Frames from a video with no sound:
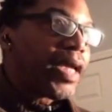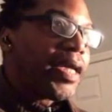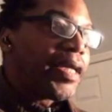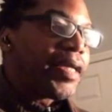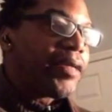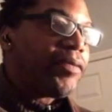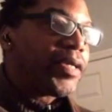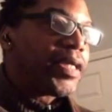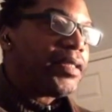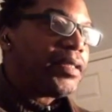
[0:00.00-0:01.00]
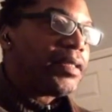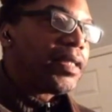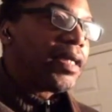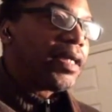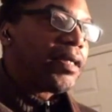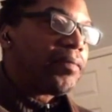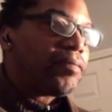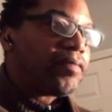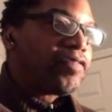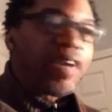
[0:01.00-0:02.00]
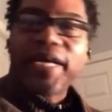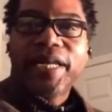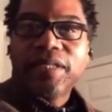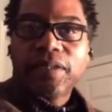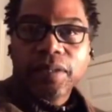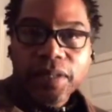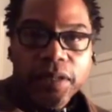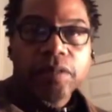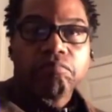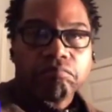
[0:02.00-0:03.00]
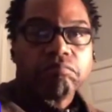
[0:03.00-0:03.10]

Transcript: who can financially,